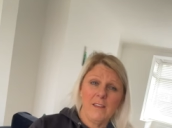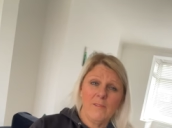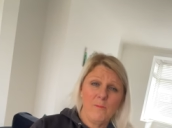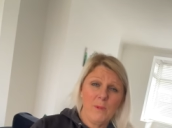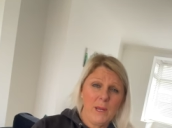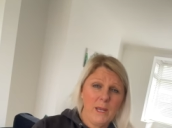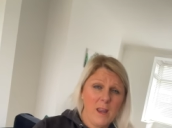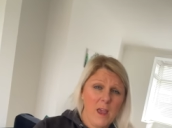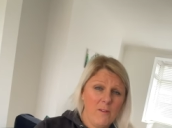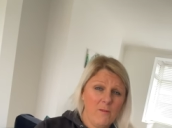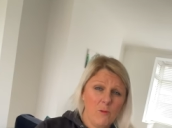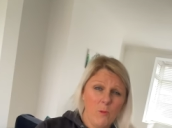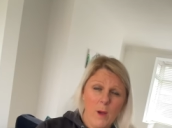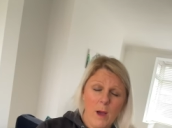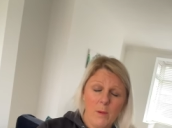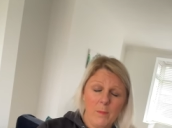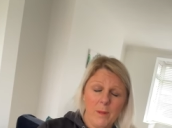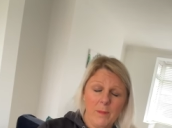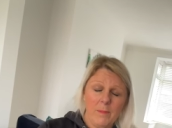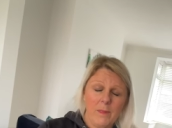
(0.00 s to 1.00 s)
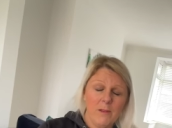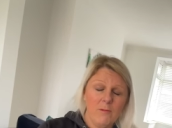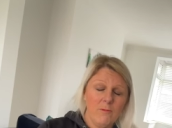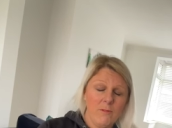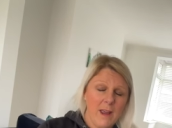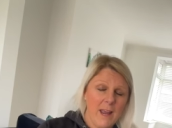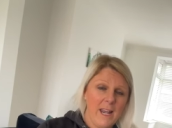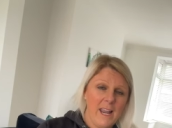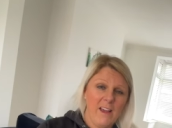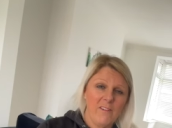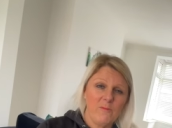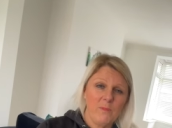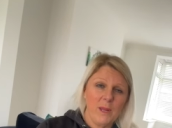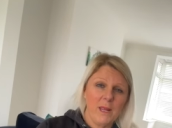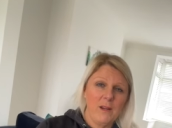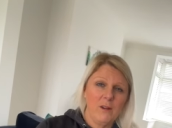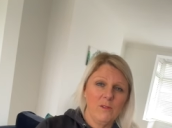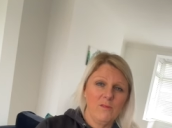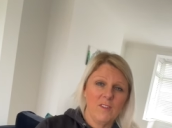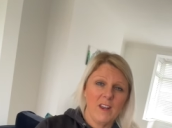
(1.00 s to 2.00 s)
have been overwhelming. They really have
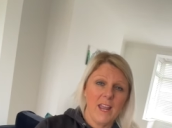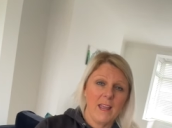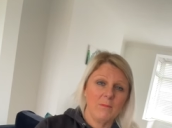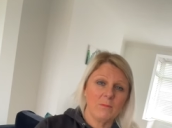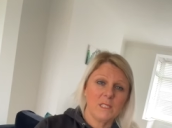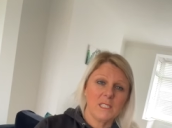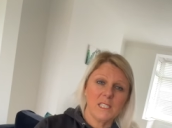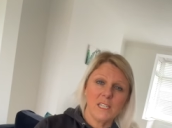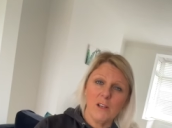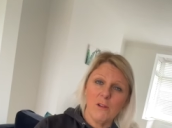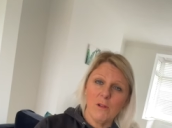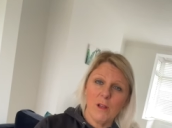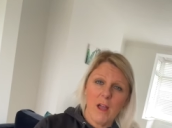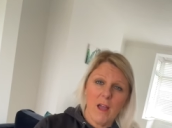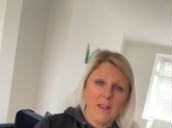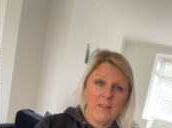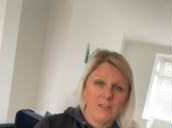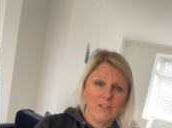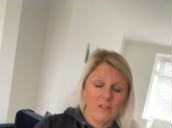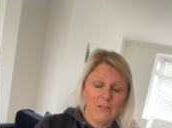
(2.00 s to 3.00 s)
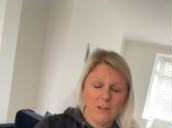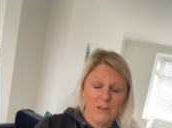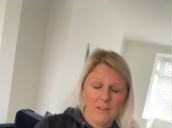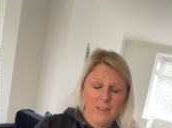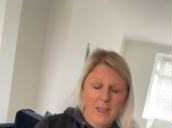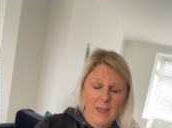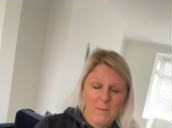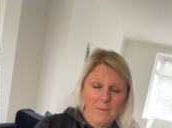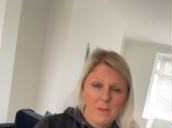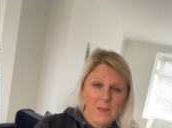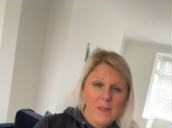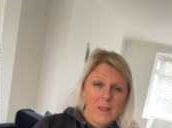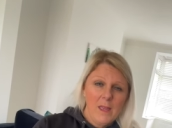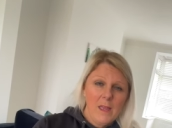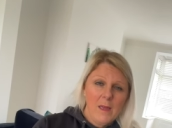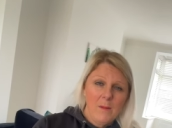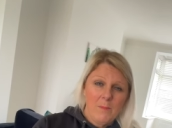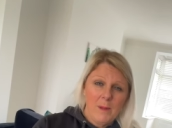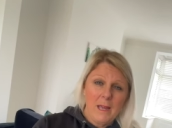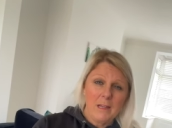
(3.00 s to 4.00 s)
been lovely. I'm still going through them,
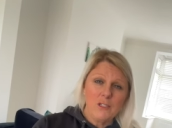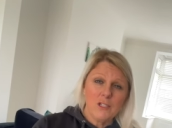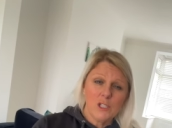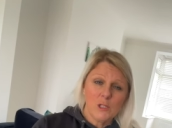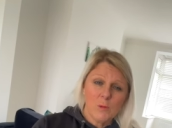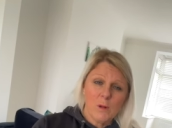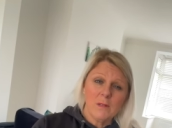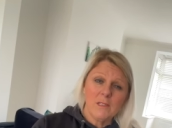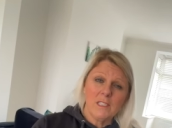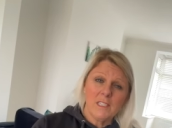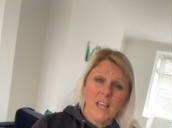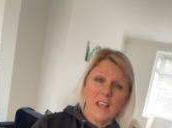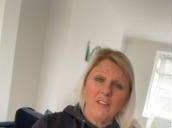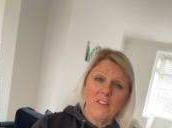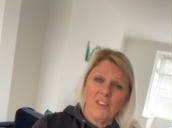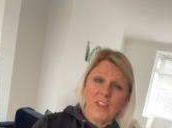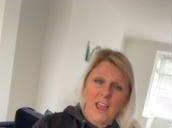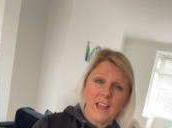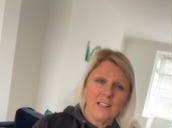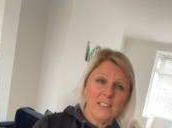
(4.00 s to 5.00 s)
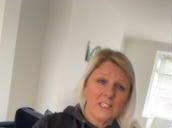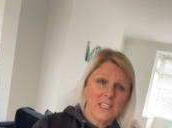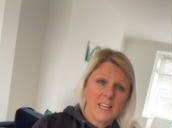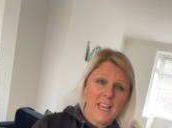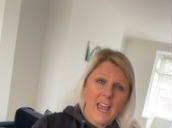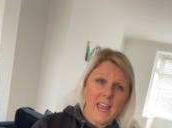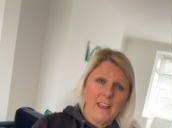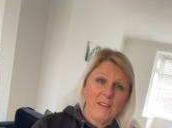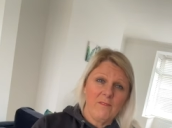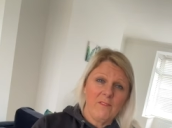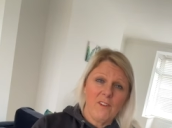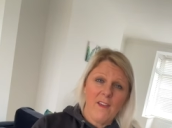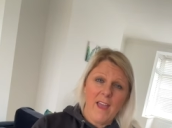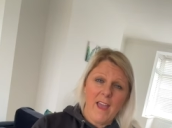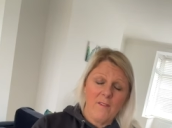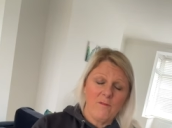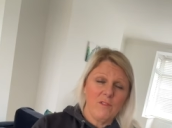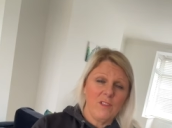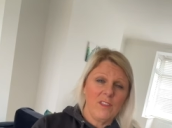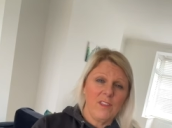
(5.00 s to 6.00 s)
but I just want to say thanks again for
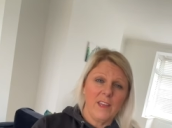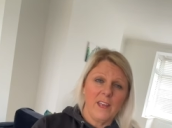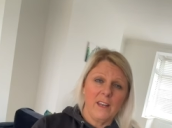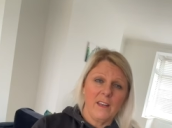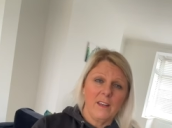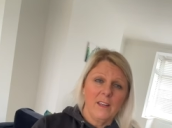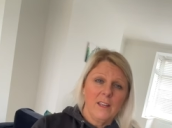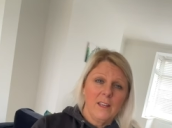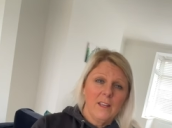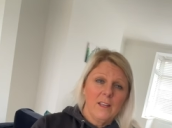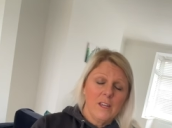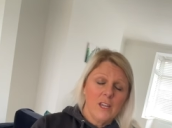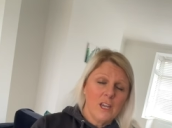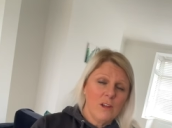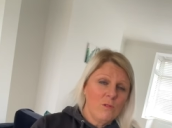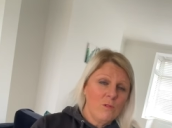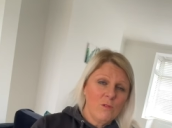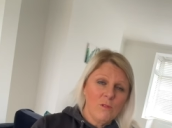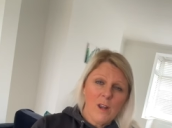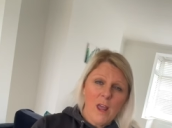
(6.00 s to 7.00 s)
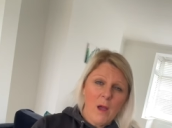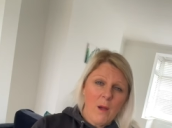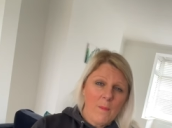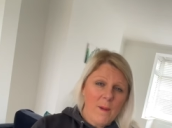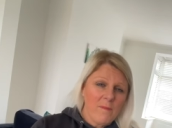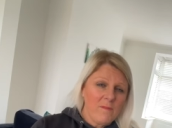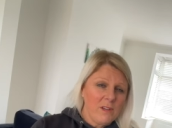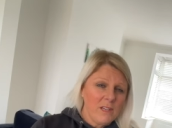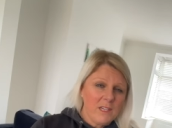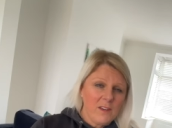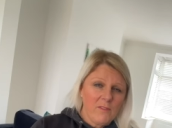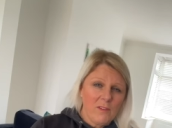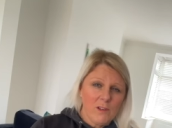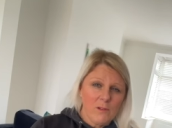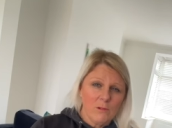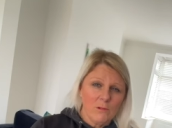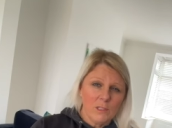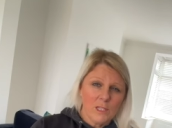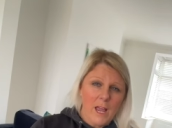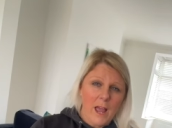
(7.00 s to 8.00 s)
everything you all know I'm having a
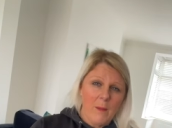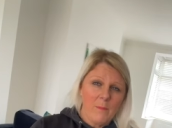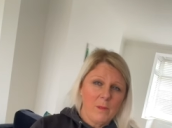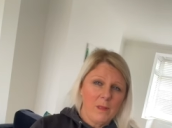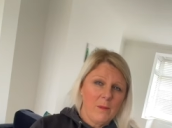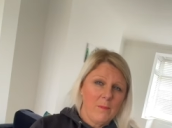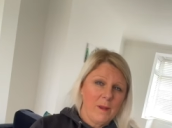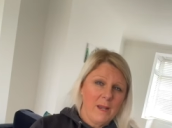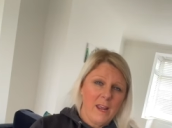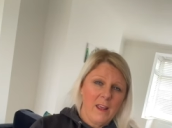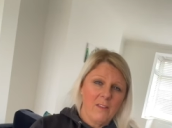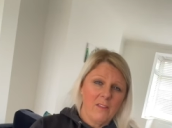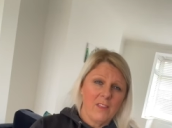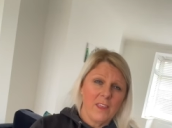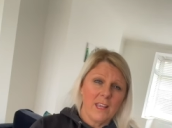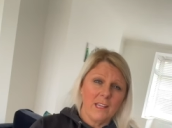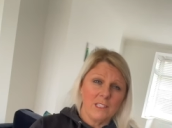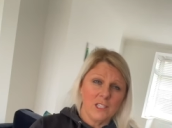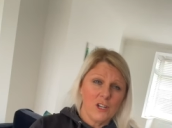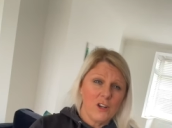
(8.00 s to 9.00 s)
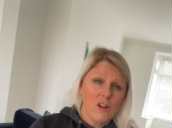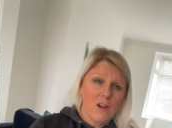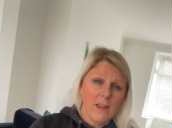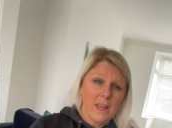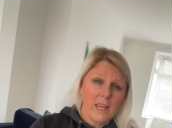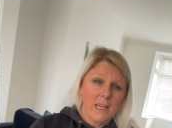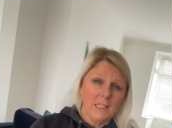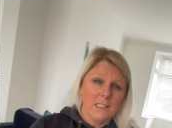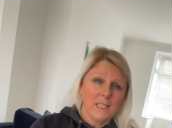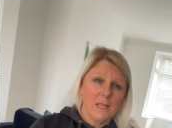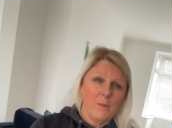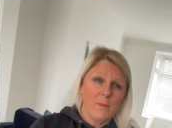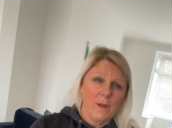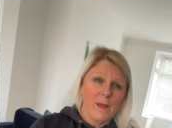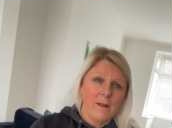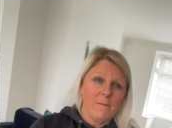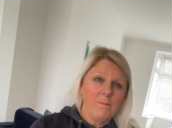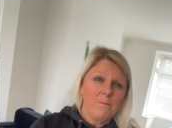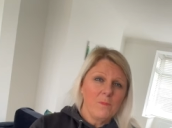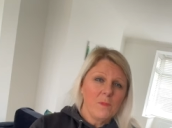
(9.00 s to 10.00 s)
difficult time at the minute and things are not easy,
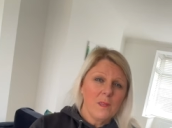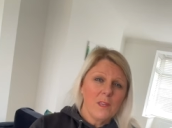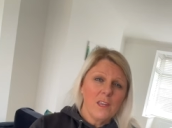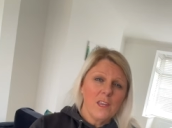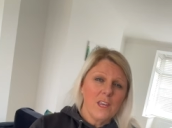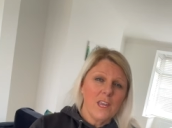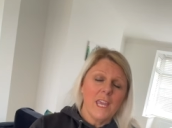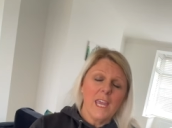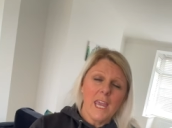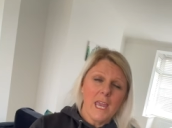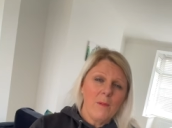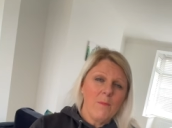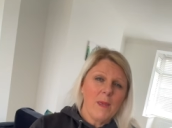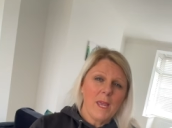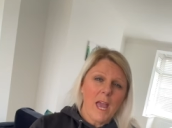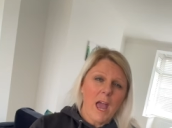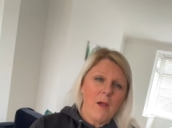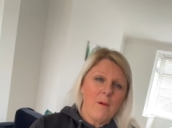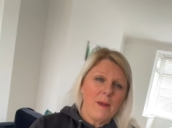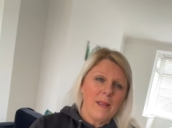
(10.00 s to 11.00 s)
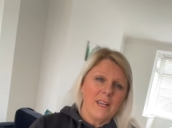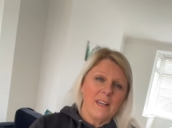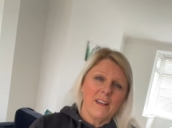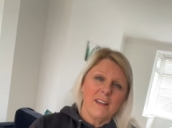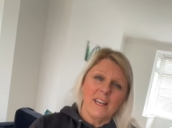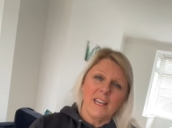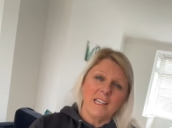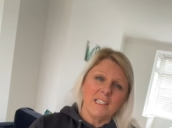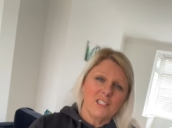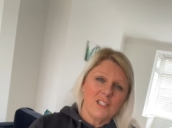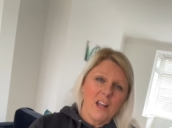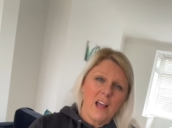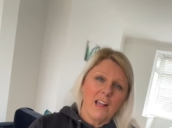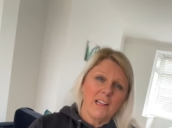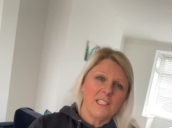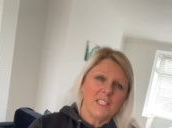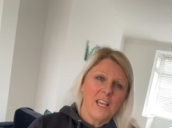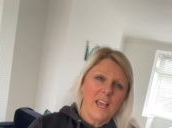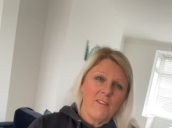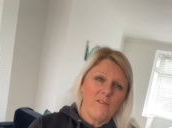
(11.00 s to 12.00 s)
but you keep me going, and it's
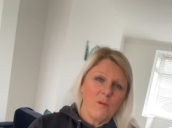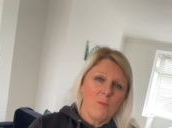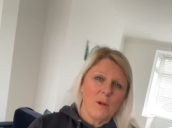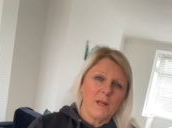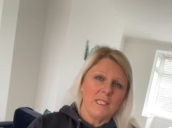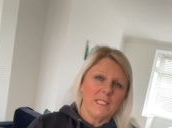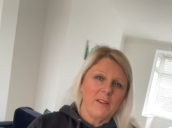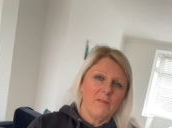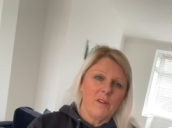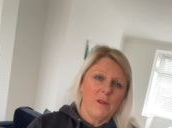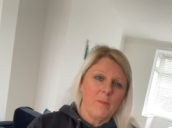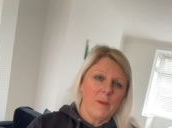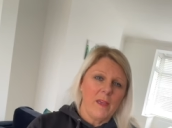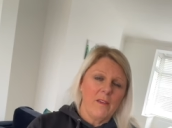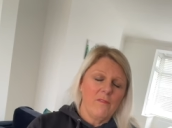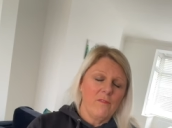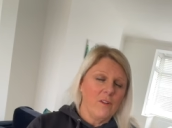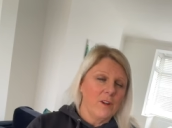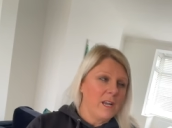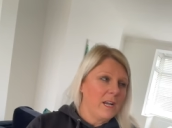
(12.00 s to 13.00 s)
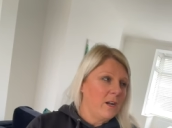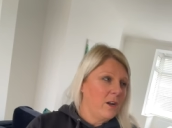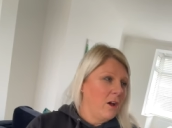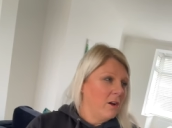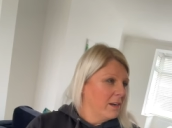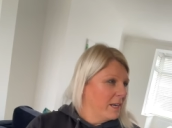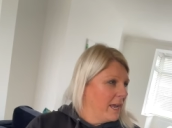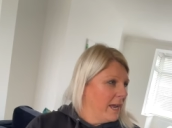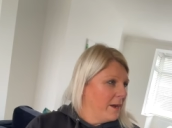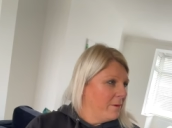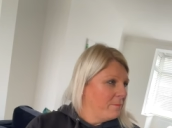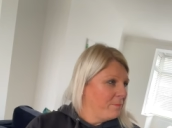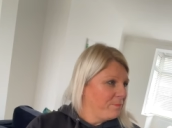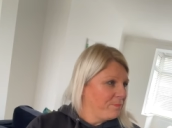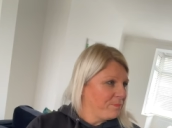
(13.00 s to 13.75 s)
nice that everybody's having a bit of fun in lockdown.